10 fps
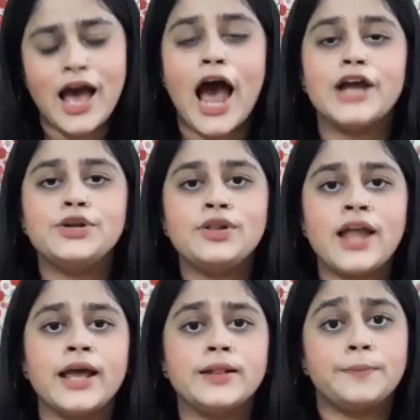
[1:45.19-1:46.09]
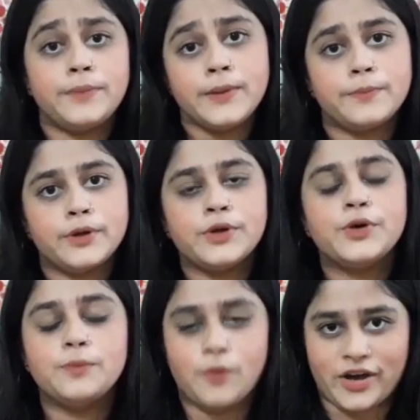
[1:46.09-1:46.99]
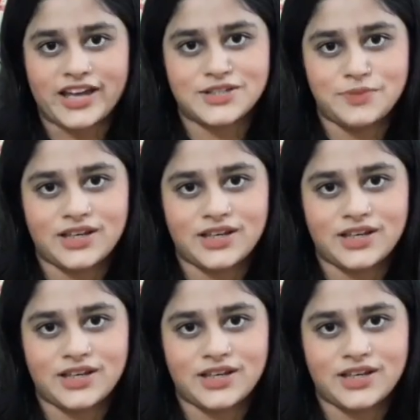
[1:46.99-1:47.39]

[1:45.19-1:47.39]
I don't like the people who mock at me.